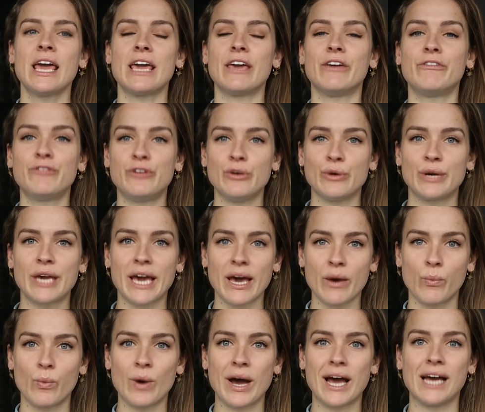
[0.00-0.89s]
if you
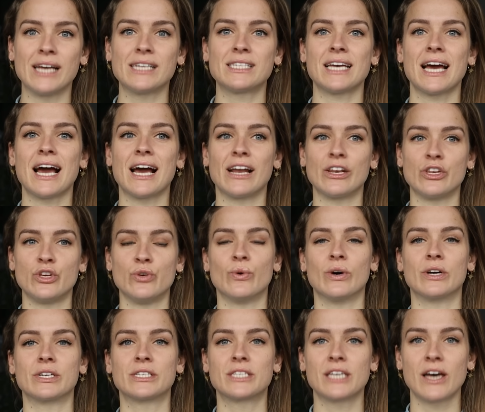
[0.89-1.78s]
get wet and
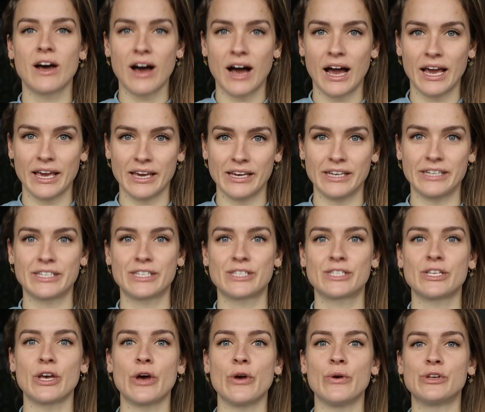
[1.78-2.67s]
you are tired.
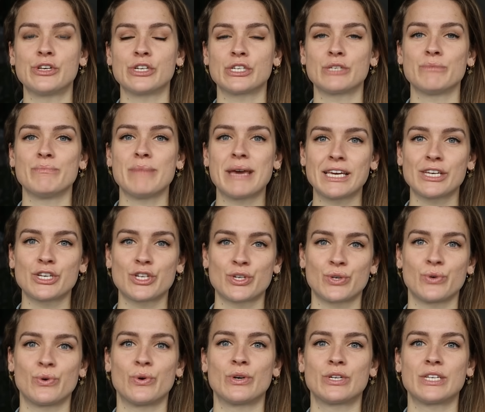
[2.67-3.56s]
So just make
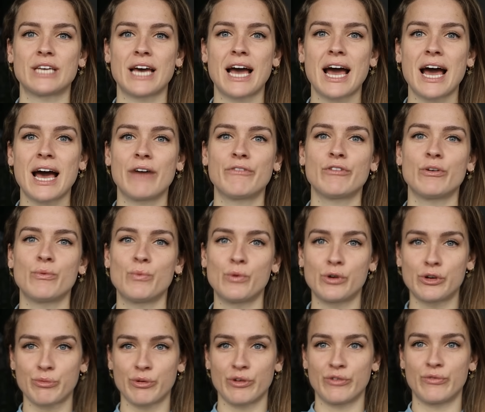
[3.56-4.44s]
sure to have a
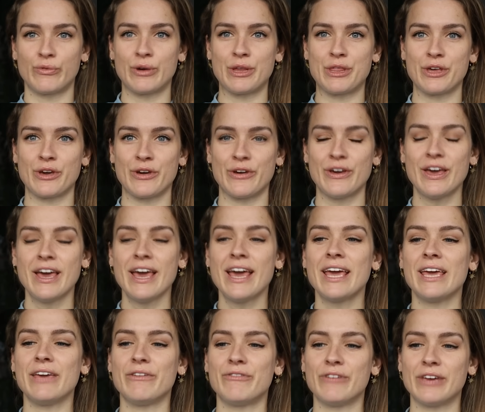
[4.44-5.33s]
waterproof with you
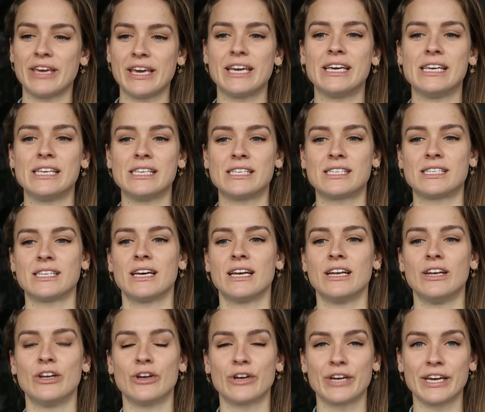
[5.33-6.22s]
if it is
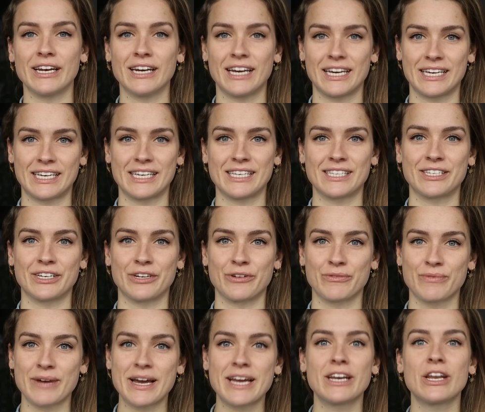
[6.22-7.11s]
looking like it's
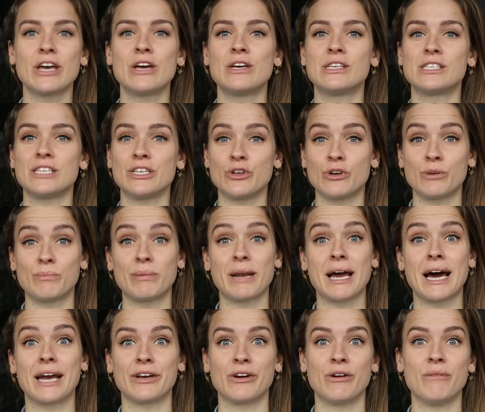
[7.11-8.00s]
gonna rain loads and you're
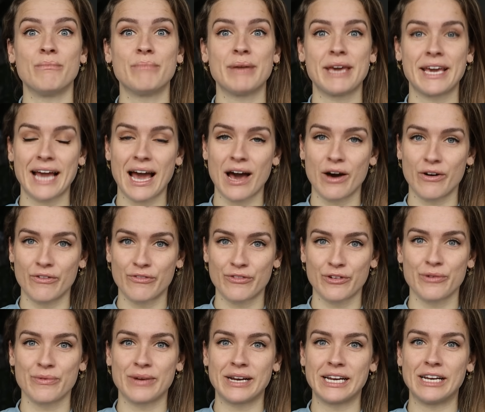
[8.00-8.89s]
planning on being out
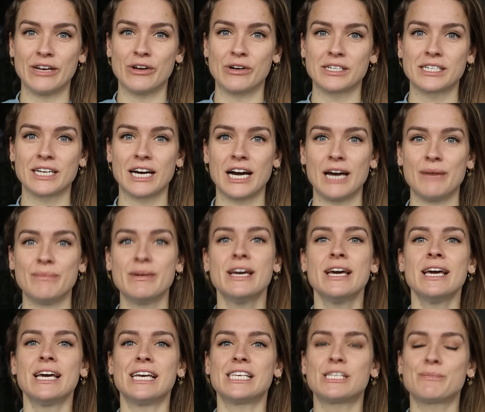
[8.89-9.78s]
for a really long time.
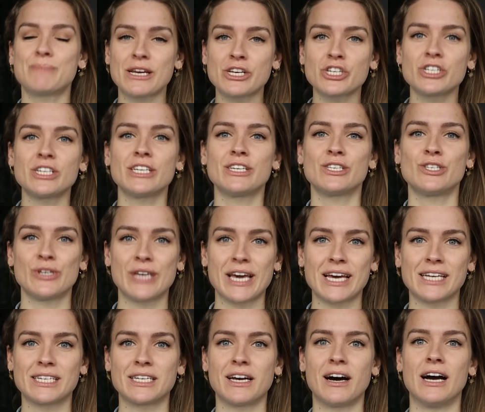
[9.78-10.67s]
Especially as you
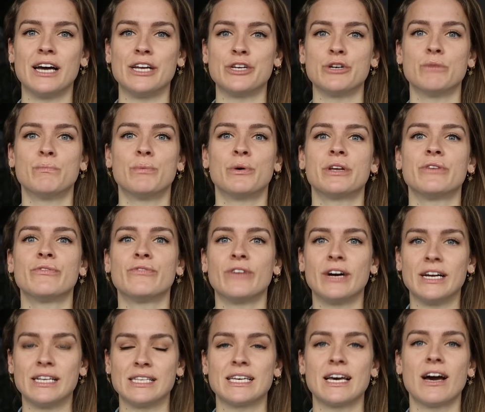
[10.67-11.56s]
get tired, your body
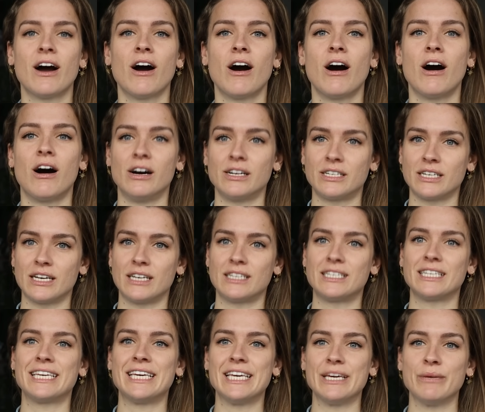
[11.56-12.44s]
finds it harder
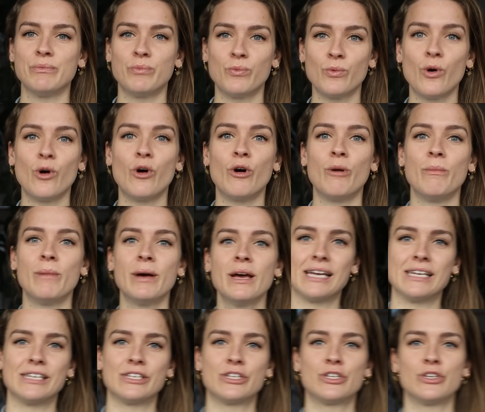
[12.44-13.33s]
to keep warm
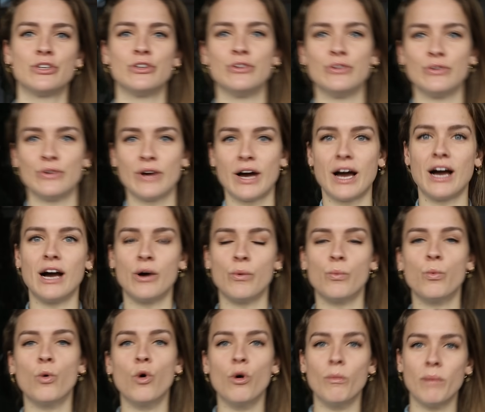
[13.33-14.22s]
and to
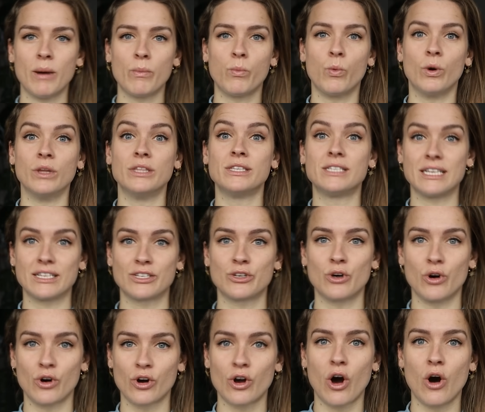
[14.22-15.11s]
warm up once it's
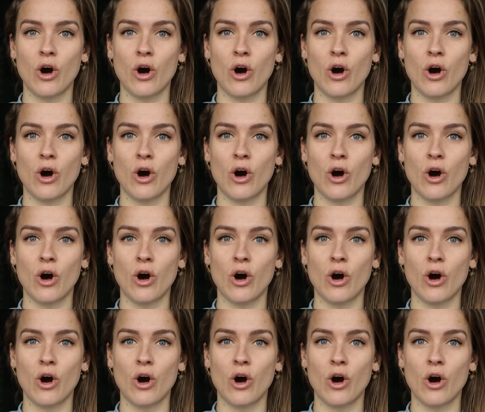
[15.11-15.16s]
got